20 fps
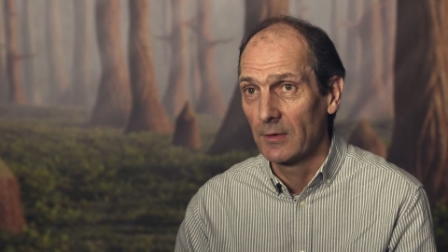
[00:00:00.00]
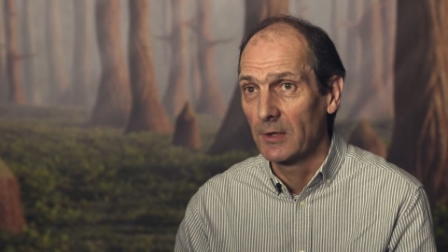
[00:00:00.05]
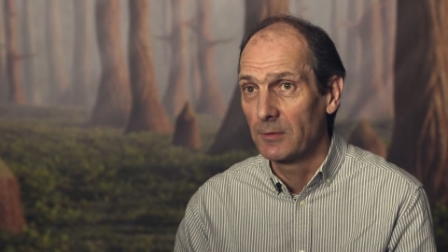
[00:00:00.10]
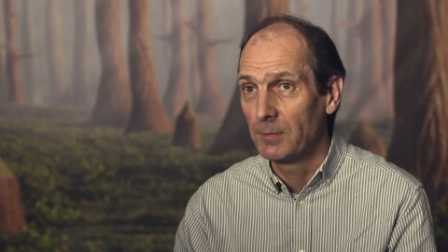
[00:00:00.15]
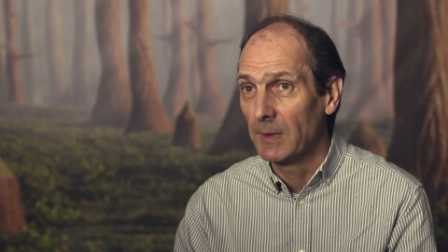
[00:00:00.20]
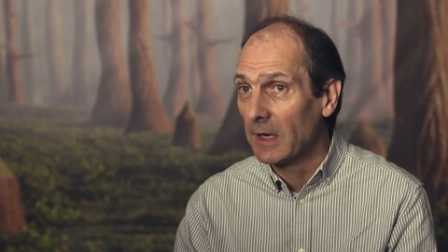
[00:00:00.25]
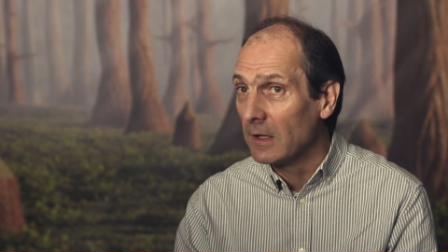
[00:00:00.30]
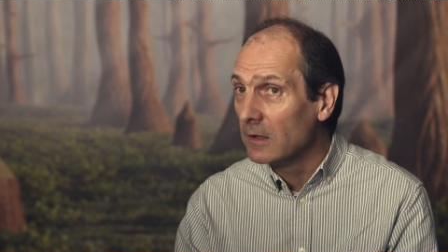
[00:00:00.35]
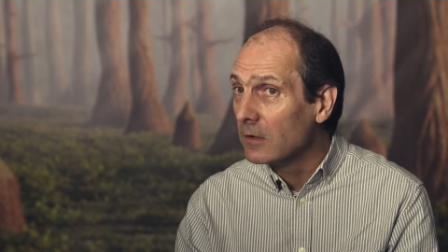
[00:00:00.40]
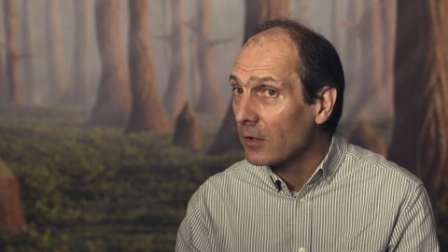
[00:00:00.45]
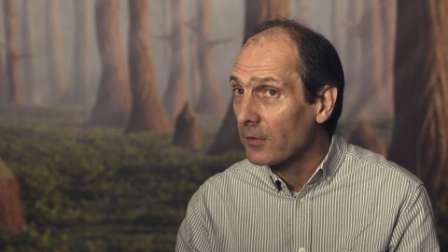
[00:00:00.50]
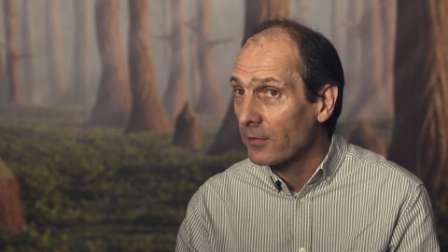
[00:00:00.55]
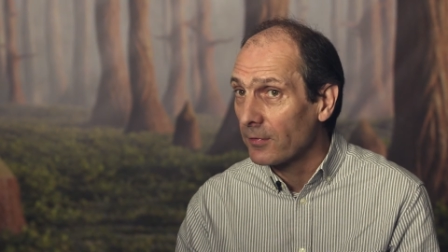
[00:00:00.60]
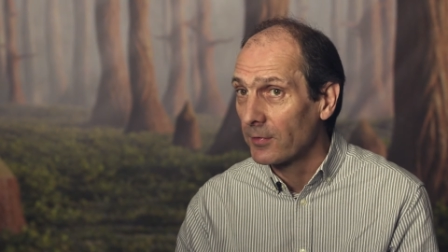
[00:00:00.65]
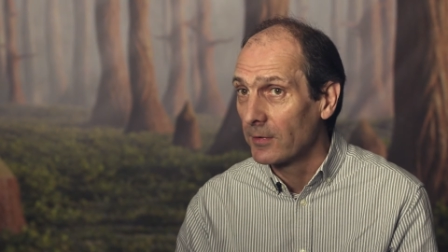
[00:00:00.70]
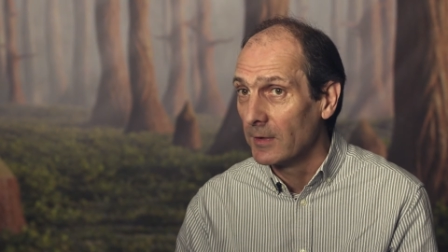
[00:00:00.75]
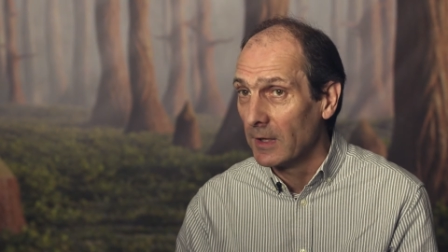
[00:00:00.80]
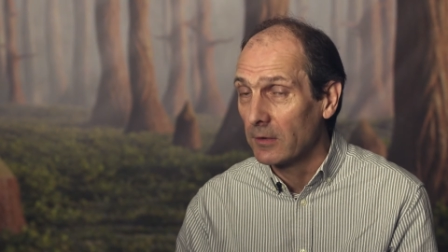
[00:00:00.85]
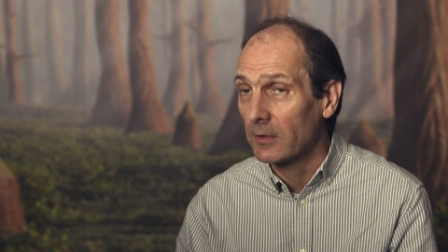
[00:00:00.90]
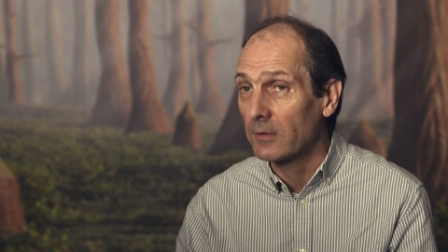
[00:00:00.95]
There's been a lot of
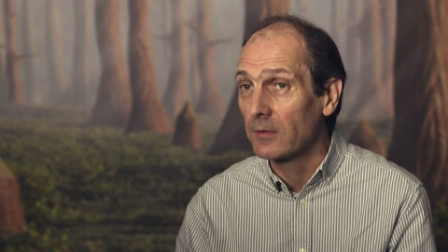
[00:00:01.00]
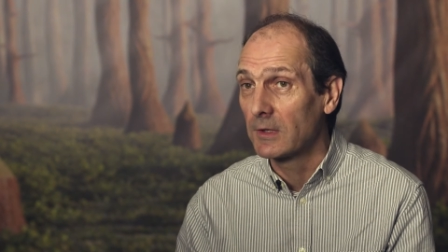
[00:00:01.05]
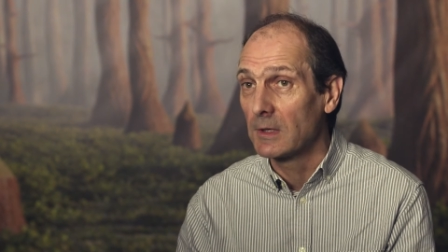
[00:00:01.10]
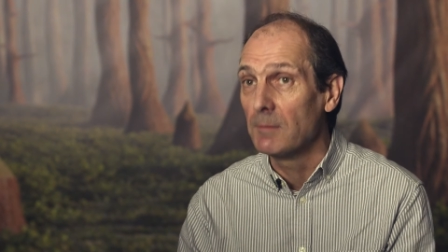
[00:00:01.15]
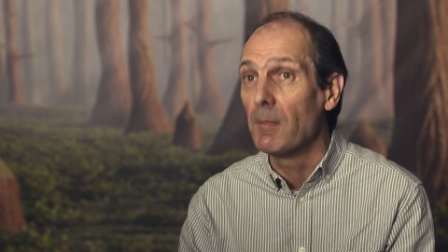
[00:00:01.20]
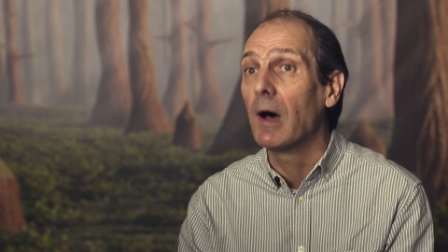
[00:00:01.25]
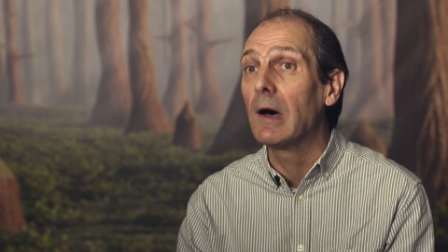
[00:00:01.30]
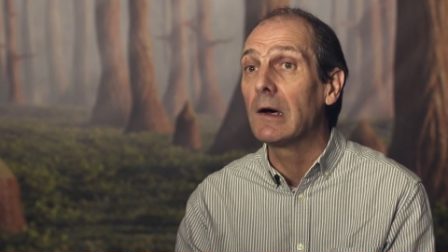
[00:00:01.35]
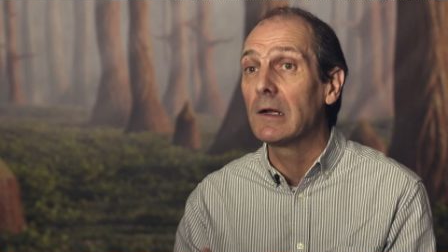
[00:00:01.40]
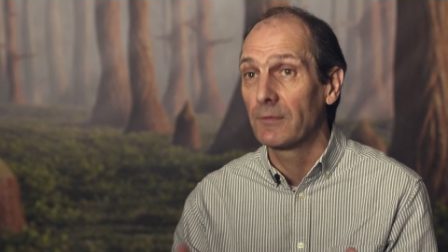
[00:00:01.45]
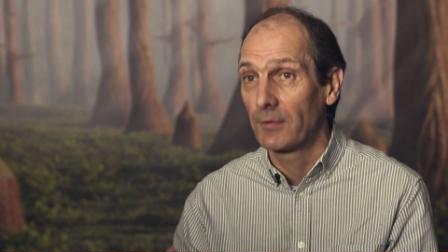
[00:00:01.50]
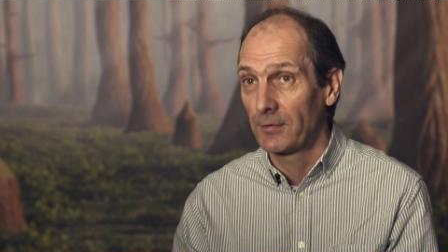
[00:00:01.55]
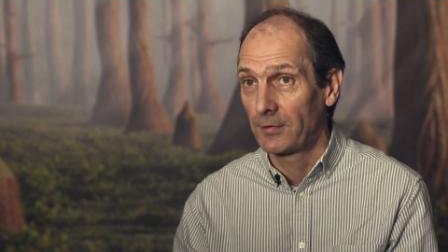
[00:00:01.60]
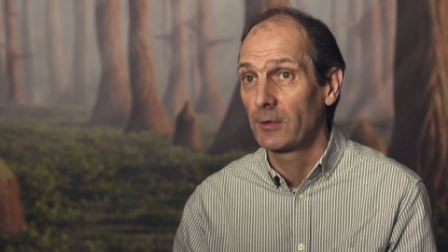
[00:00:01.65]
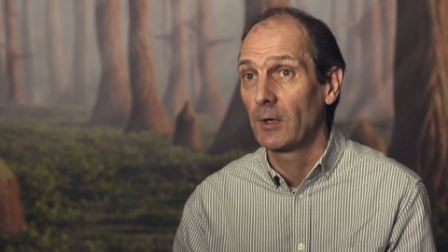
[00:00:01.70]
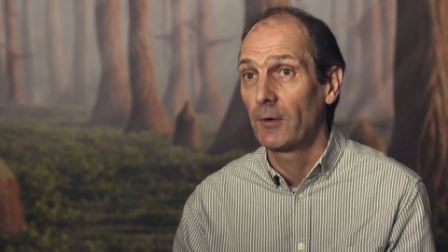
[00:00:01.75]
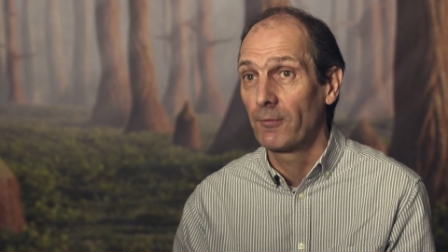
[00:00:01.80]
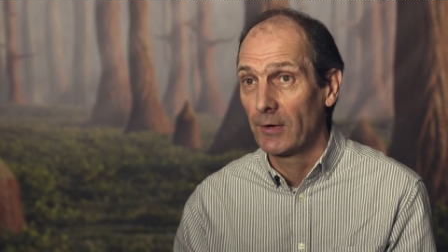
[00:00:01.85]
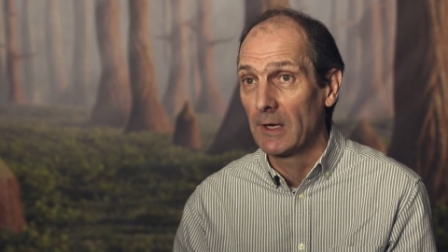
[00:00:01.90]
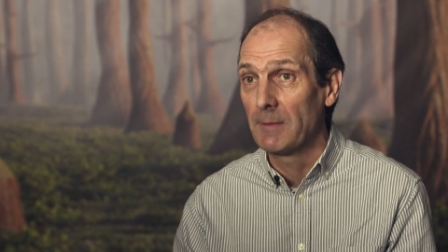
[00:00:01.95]
a lot of demand for
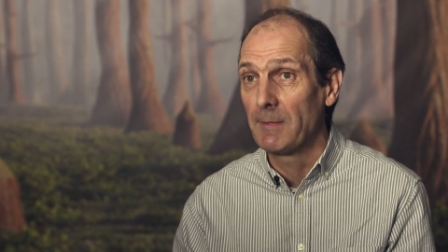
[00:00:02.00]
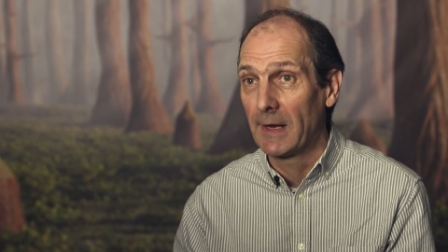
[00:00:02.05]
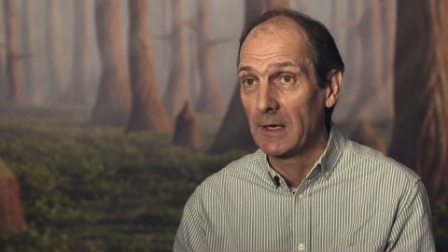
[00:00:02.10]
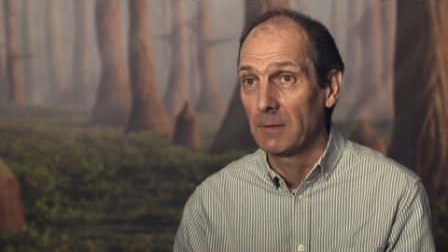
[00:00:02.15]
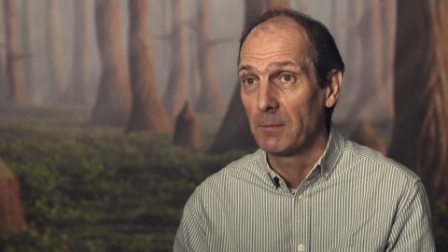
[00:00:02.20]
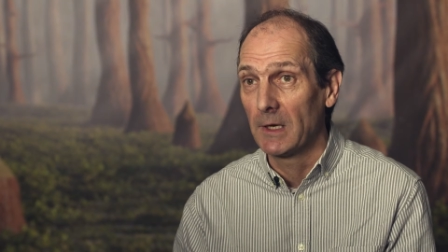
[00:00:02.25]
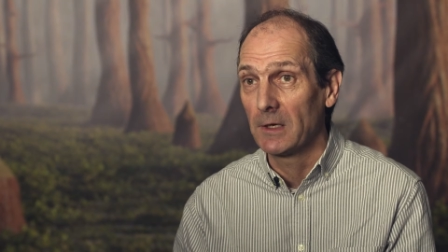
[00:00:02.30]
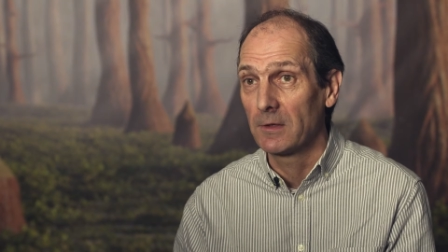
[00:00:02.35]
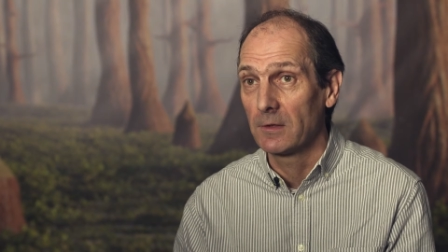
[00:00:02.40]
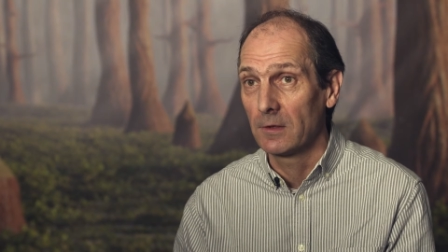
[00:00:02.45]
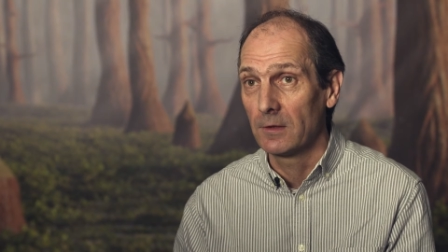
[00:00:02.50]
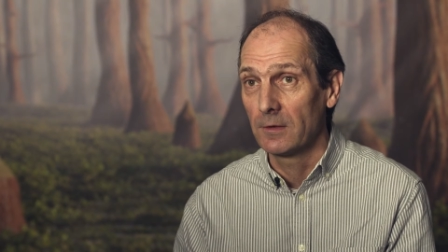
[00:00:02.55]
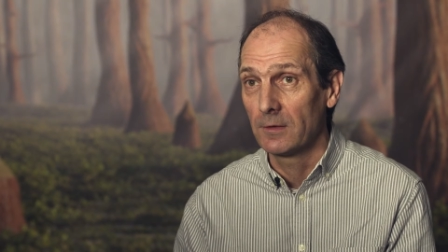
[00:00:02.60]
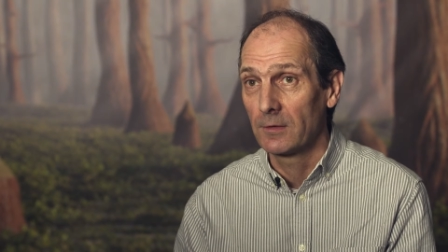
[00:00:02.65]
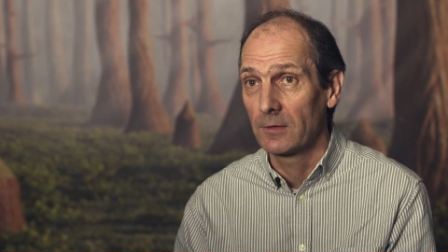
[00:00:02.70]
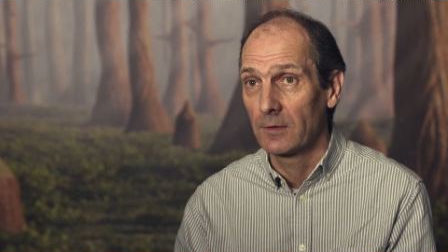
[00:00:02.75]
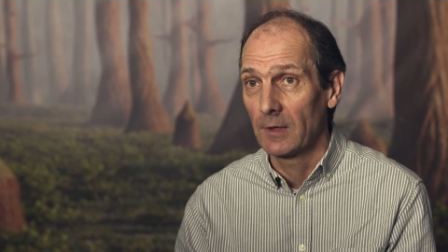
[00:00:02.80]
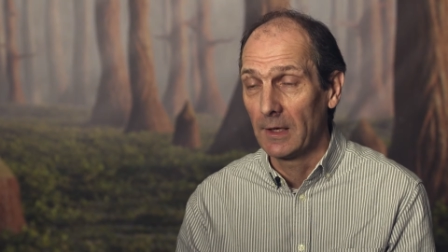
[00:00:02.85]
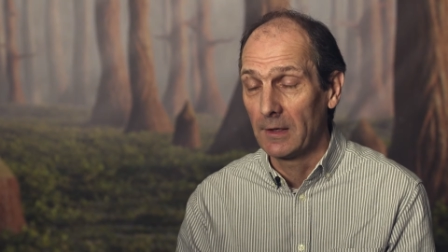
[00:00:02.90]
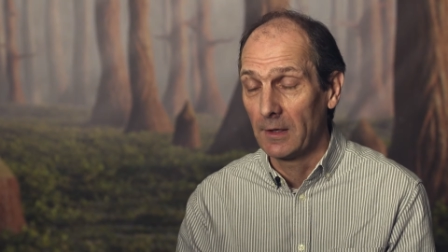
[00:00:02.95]
stop frame
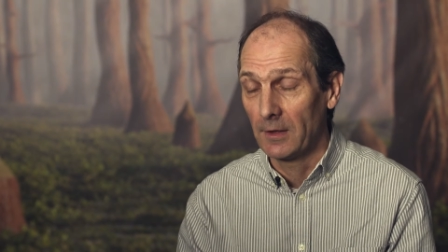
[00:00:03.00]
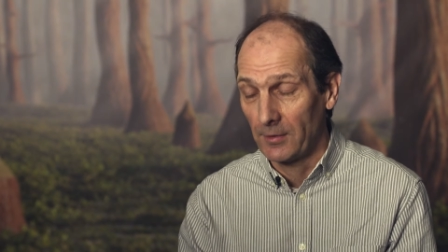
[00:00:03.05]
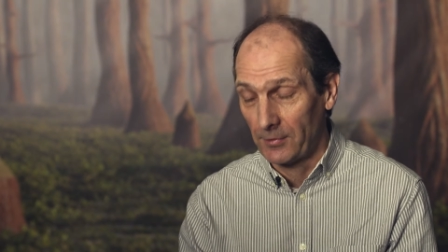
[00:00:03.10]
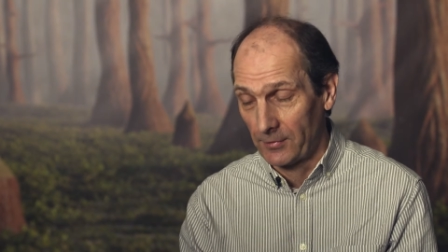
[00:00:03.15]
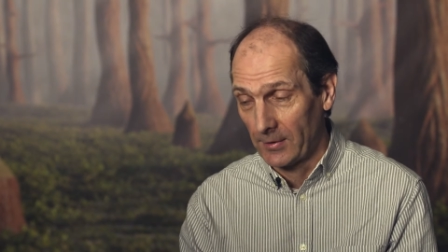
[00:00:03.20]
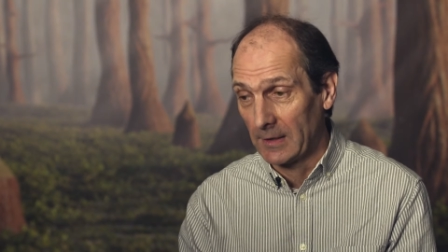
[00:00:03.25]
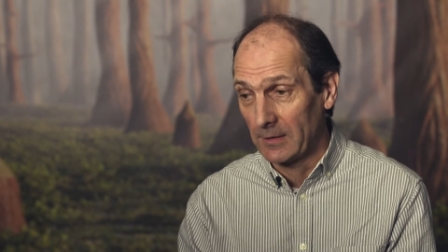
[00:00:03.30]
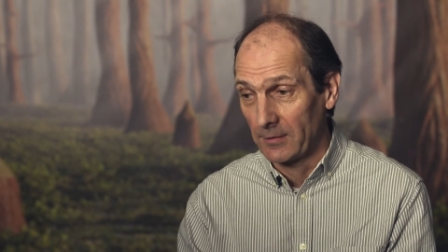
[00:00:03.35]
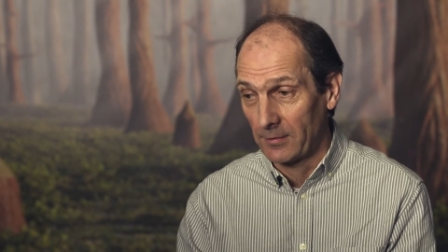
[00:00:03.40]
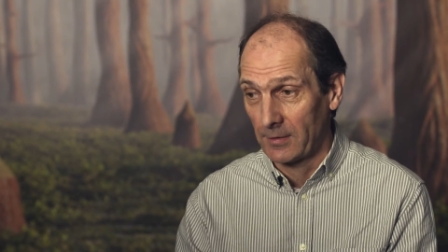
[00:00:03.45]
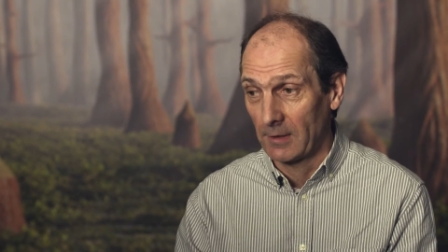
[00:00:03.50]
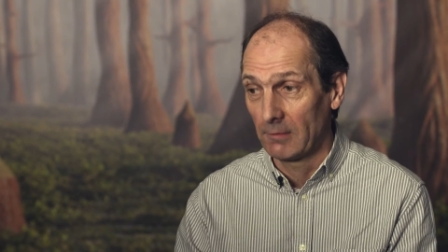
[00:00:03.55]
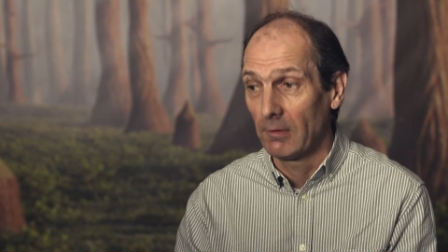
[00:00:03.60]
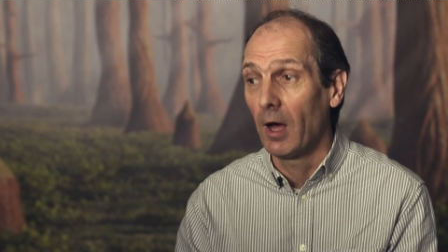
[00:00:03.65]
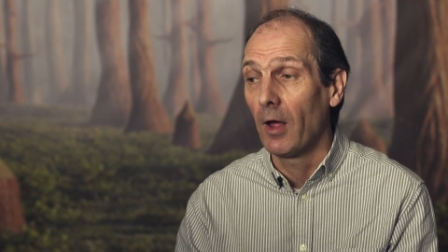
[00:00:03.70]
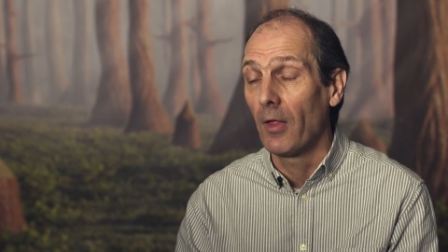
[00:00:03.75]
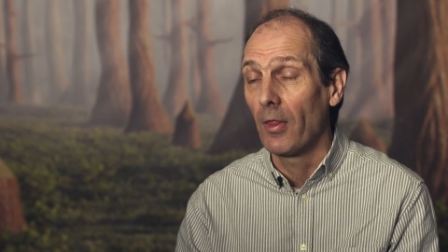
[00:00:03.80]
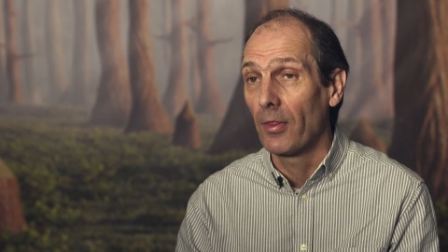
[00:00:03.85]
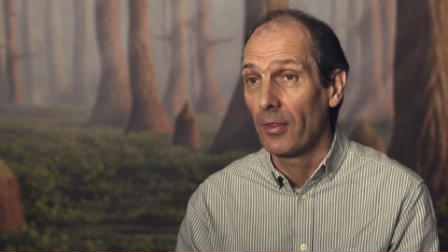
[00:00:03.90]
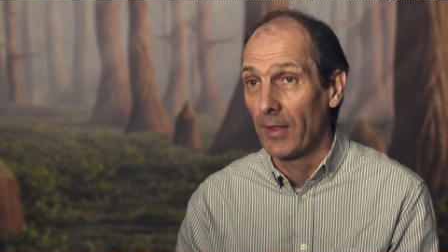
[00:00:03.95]
animators, and in a sense, there
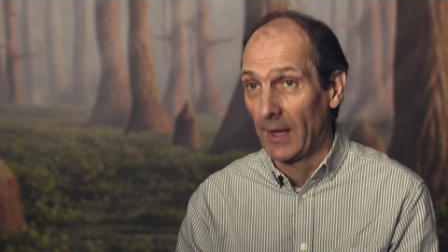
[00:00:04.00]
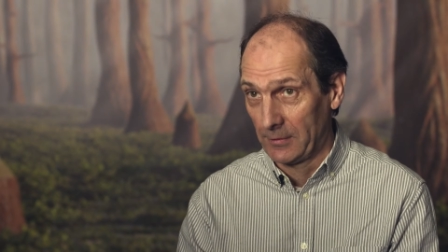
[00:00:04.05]
aren't,